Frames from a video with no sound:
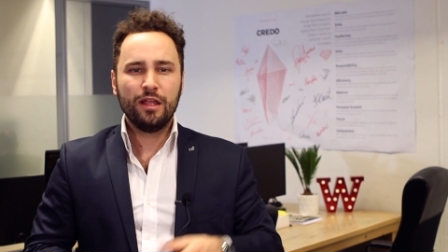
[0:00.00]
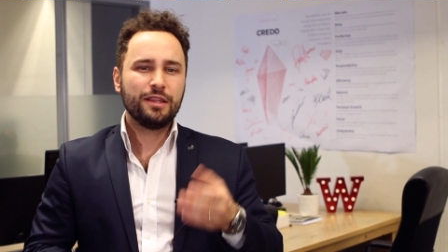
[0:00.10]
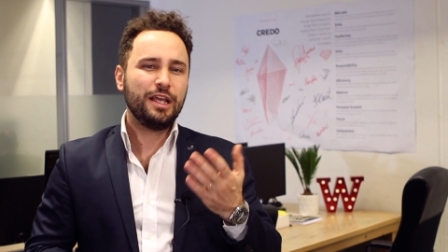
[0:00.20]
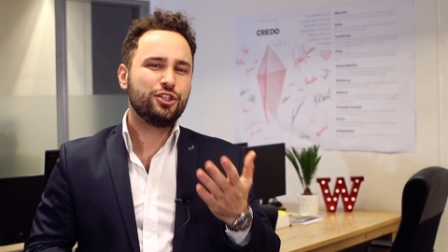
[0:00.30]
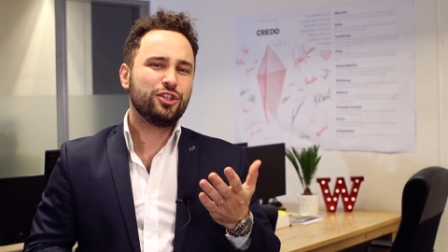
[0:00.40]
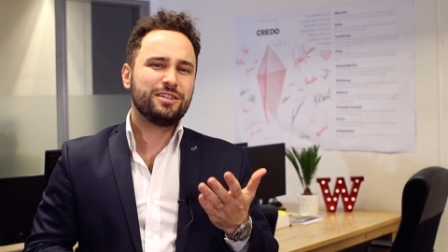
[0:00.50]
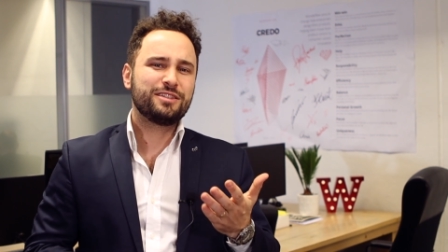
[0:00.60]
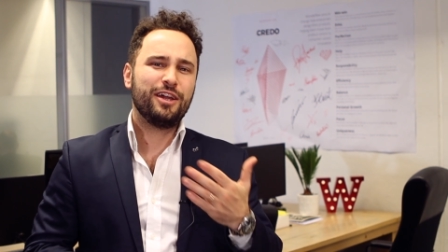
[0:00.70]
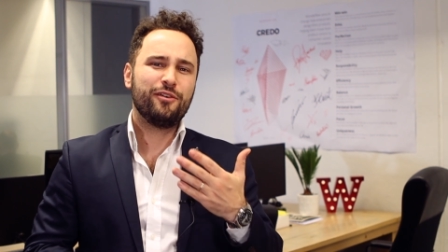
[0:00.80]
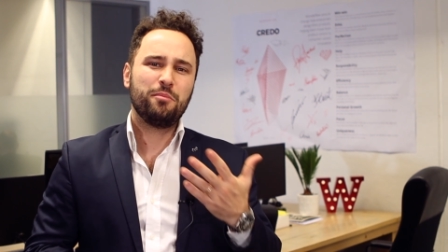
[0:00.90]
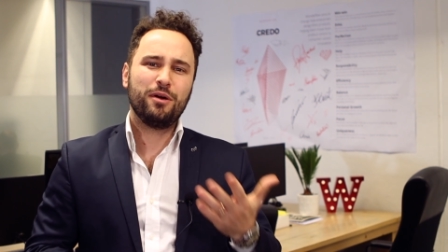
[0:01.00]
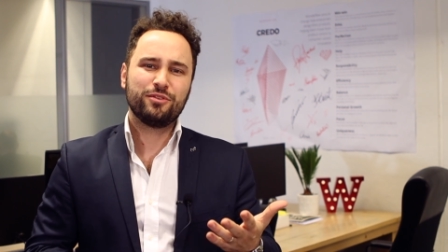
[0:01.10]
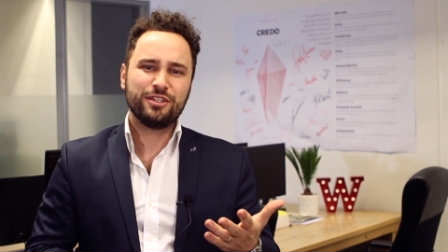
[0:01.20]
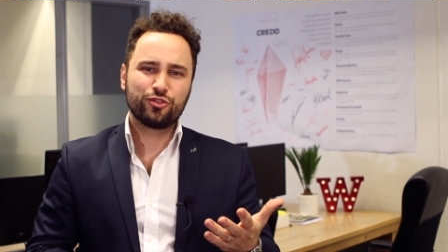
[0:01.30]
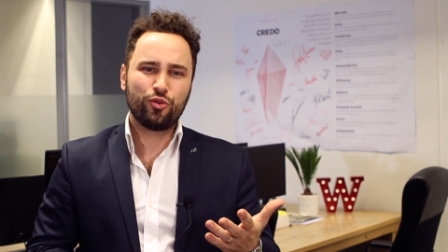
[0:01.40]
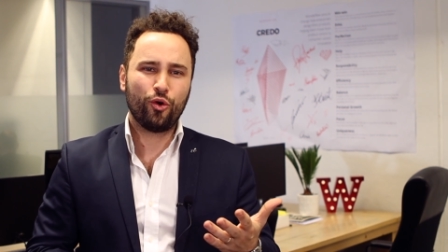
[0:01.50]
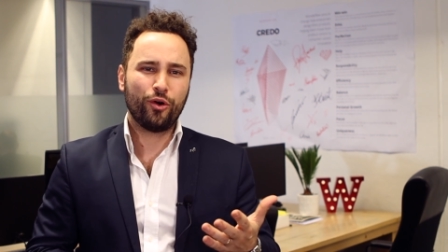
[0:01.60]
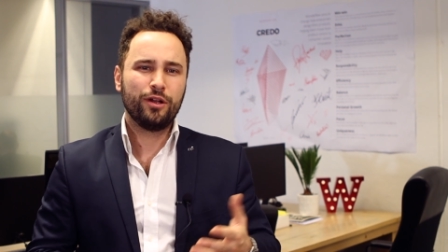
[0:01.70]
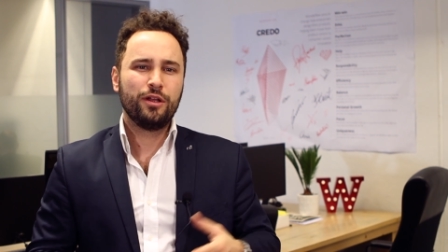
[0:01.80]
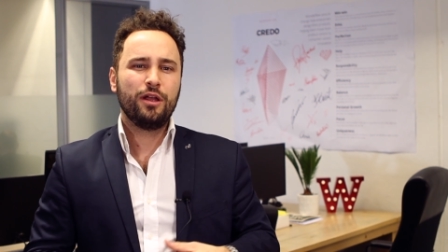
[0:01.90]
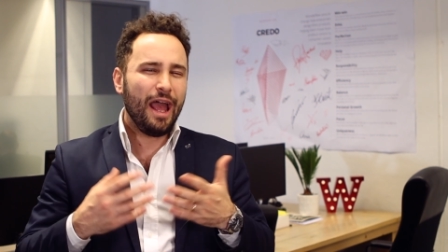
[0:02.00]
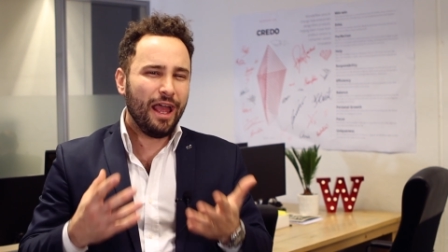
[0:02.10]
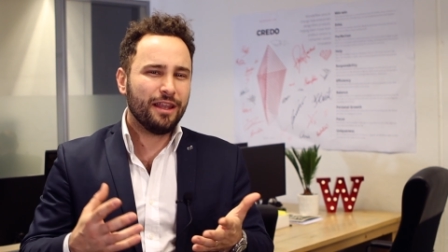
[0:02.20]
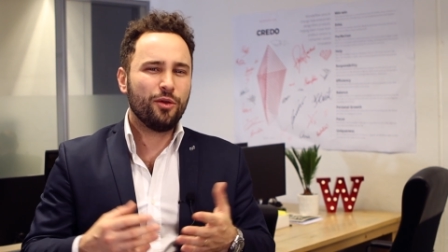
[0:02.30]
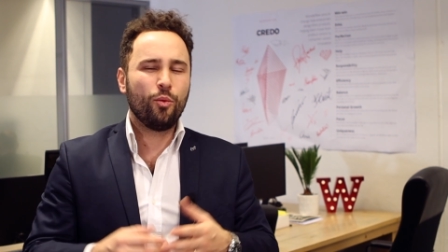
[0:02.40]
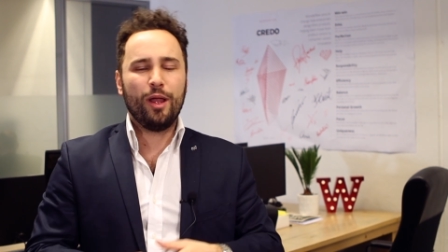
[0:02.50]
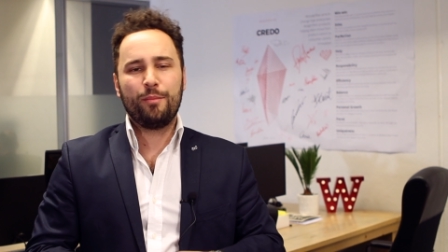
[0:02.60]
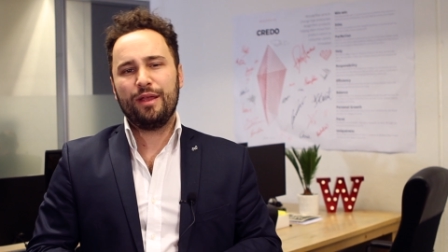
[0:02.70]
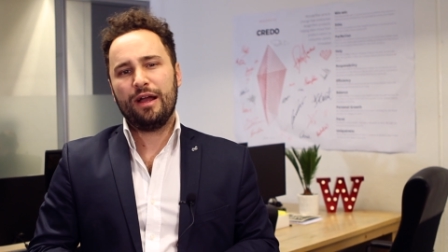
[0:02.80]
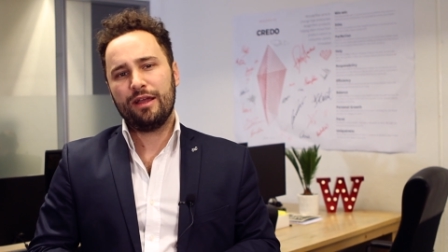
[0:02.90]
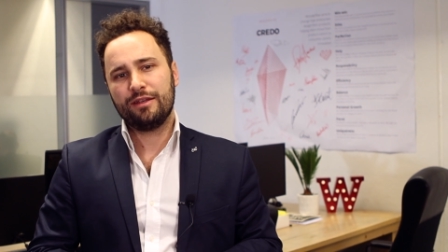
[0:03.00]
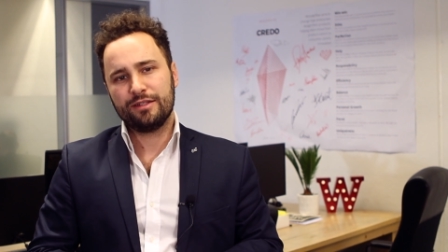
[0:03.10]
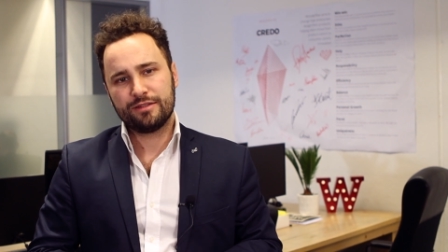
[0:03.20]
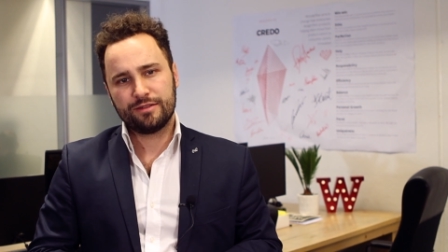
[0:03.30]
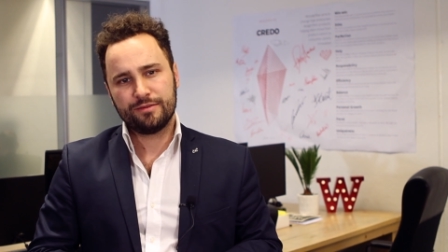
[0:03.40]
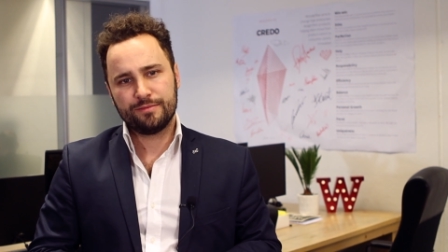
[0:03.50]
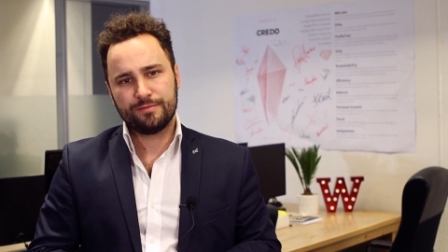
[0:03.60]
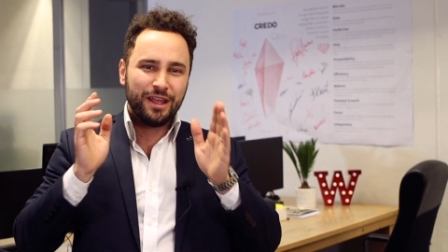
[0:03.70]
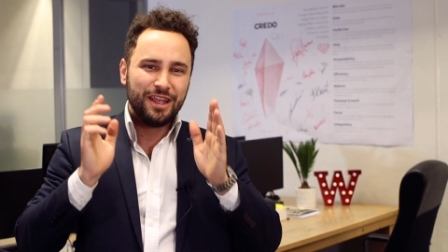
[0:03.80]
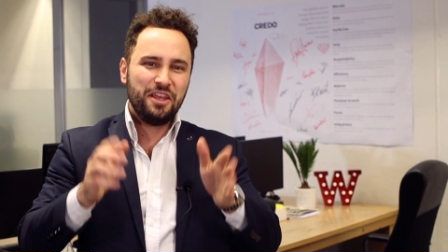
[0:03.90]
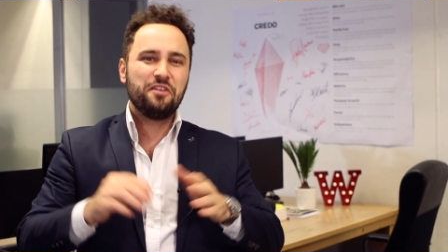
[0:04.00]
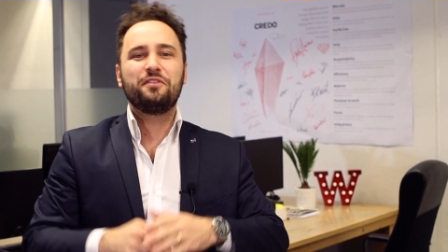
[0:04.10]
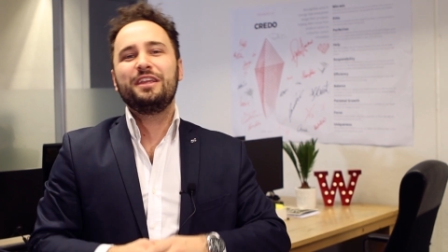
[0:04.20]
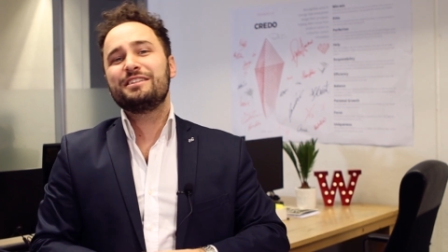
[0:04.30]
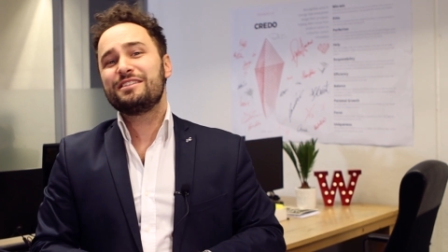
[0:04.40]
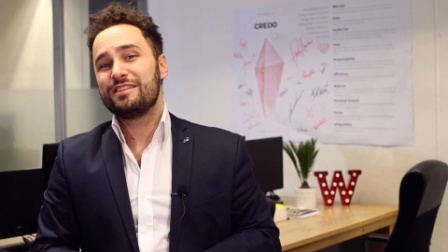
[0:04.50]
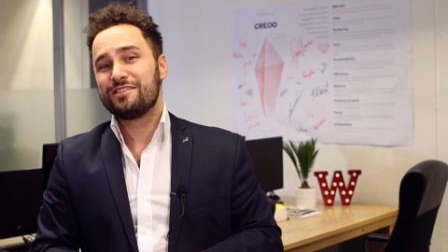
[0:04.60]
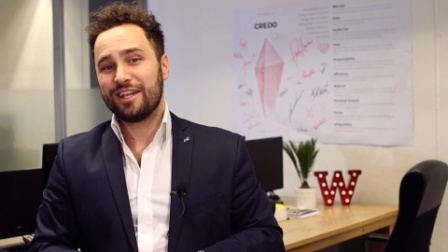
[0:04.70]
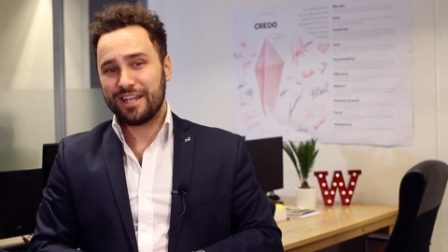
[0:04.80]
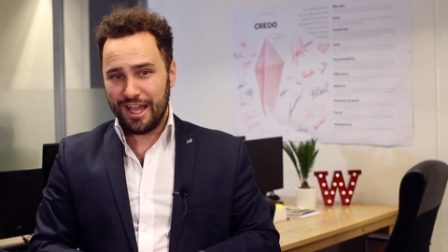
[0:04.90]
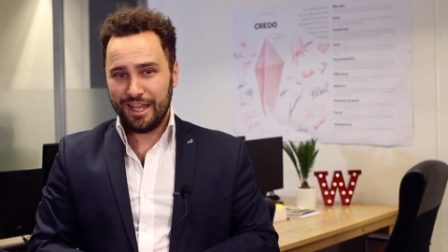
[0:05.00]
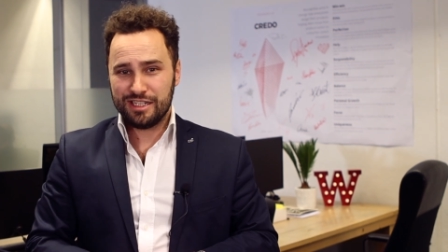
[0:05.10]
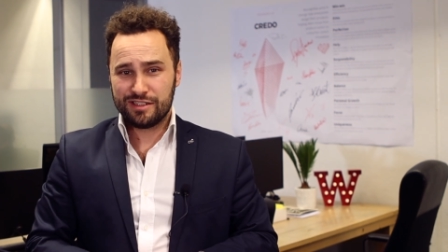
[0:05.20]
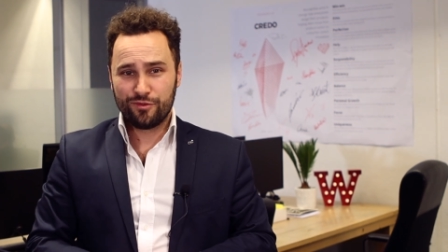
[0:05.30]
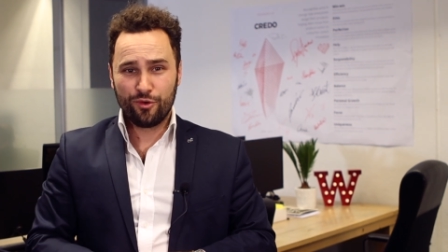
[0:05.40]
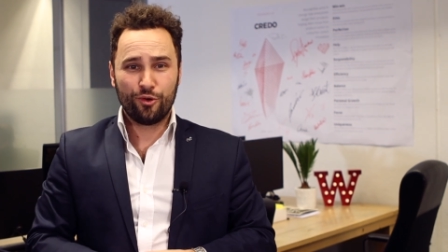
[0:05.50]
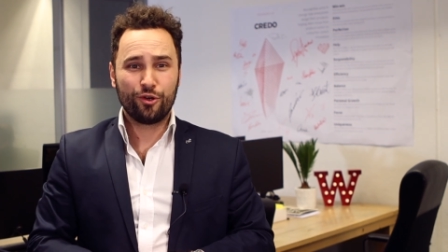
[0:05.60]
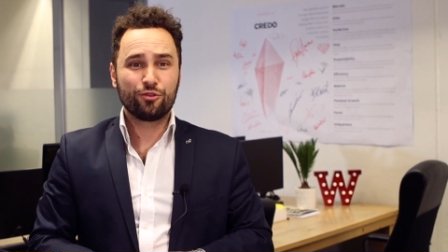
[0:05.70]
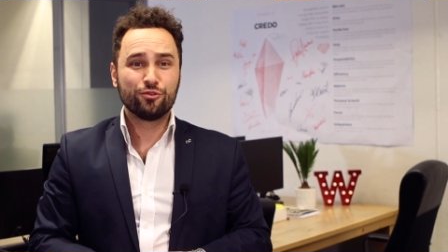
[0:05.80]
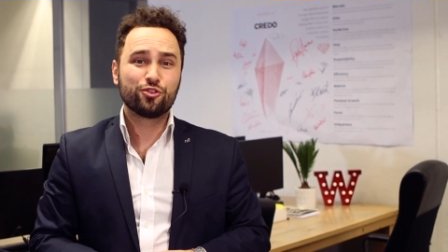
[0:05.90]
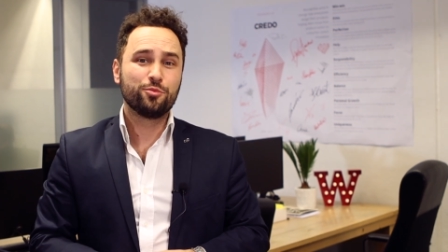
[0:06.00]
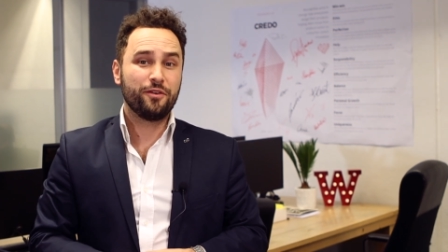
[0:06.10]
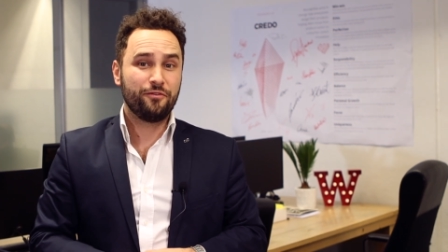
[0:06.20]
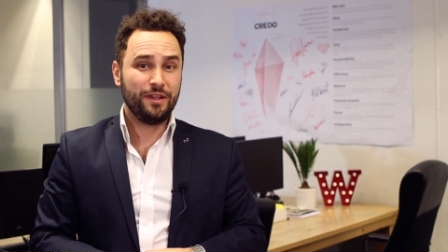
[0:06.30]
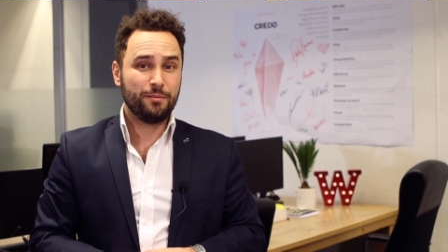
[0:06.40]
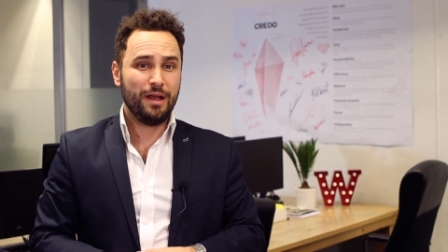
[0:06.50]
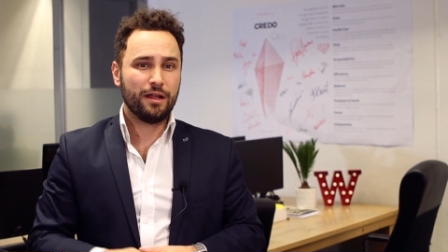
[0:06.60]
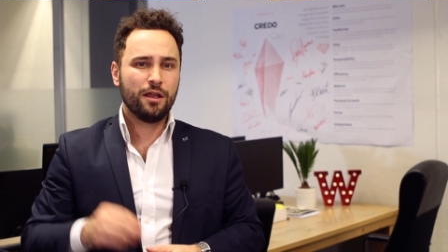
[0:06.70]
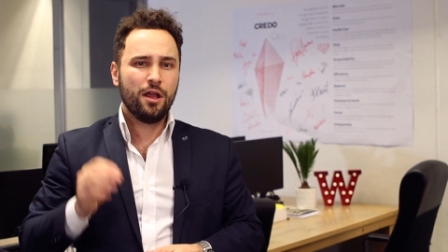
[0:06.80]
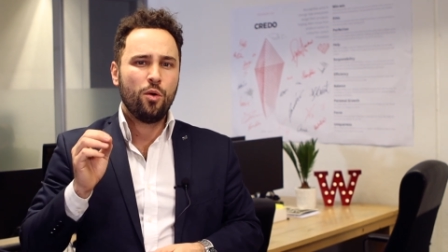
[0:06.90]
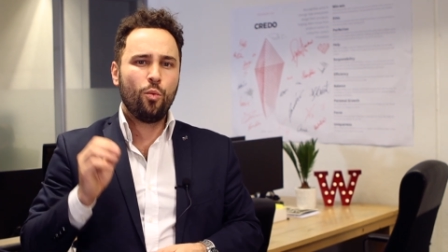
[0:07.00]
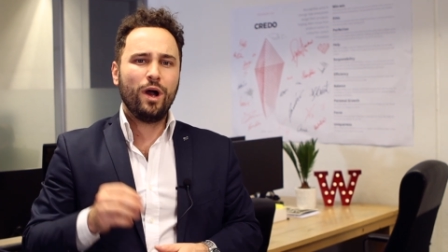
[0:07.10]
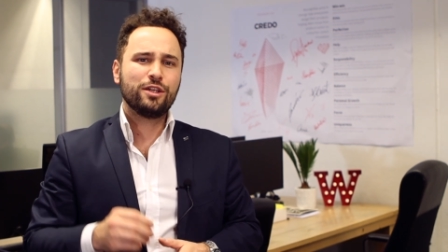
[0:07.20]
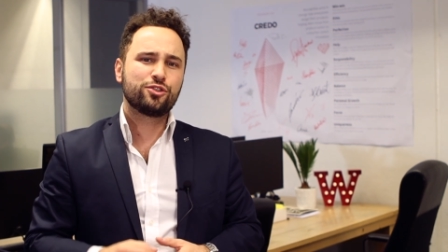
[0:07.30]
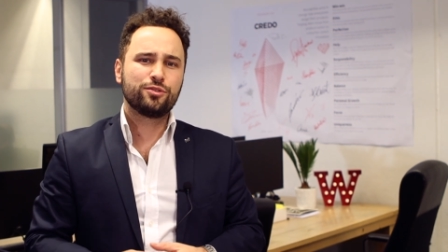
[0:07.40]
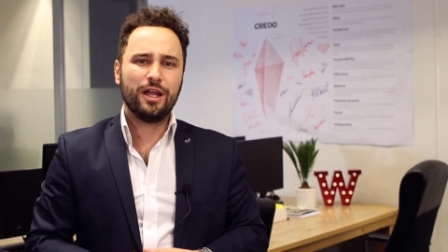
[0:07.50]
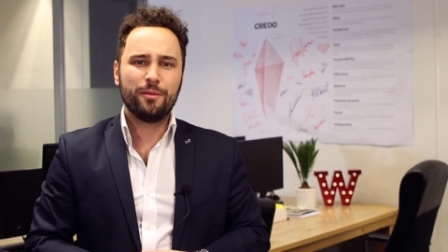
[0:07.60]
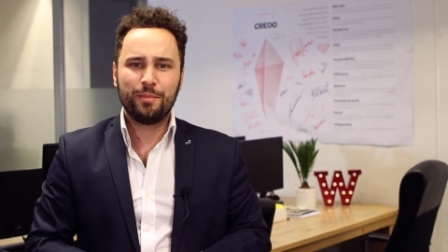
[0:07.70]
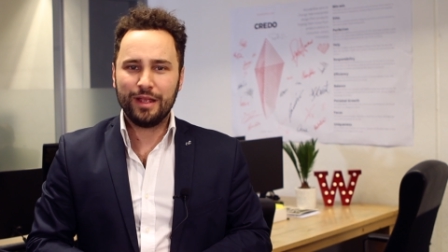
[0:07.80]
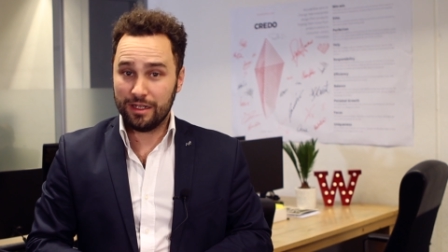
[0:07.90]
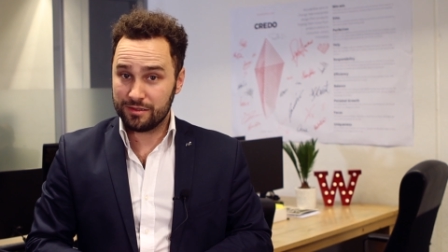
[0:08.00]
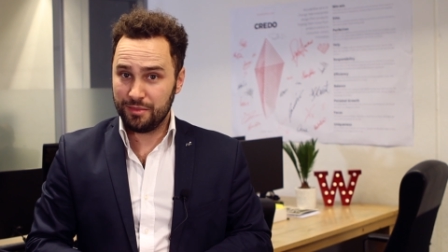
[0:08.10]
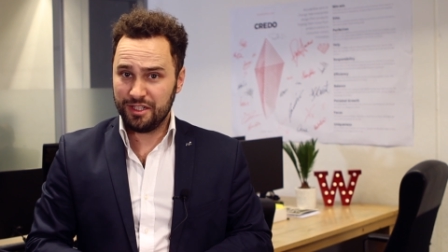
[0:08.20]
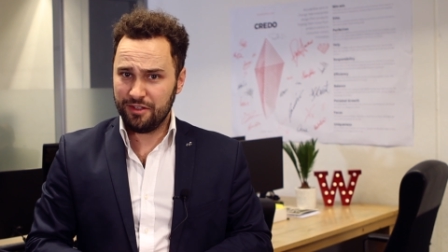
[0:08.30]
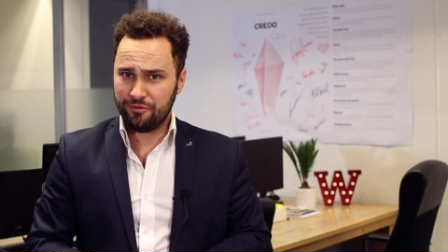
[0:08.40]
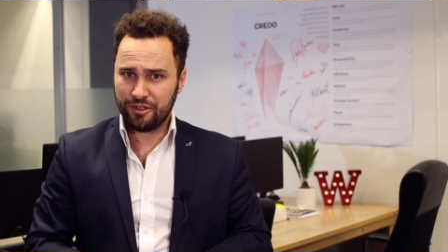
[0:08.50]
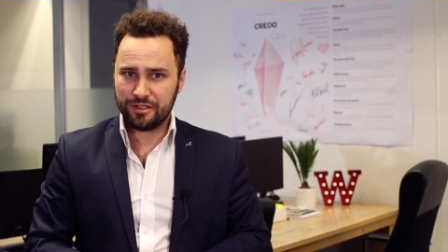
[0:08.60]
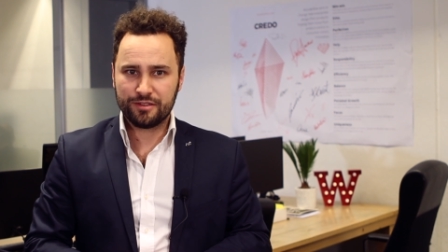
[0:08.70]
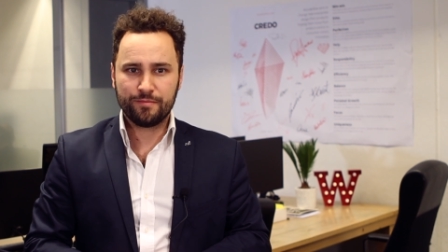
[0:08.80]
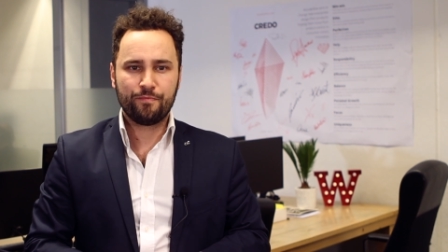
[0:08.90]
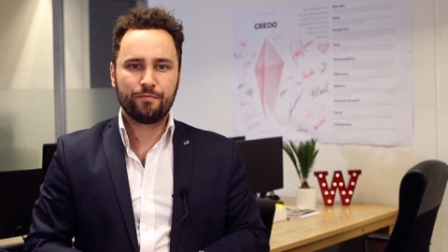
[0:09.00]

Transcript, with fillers: They just care about the score and the why behind it. If this is the case for consumer feedback, why should NPS be different?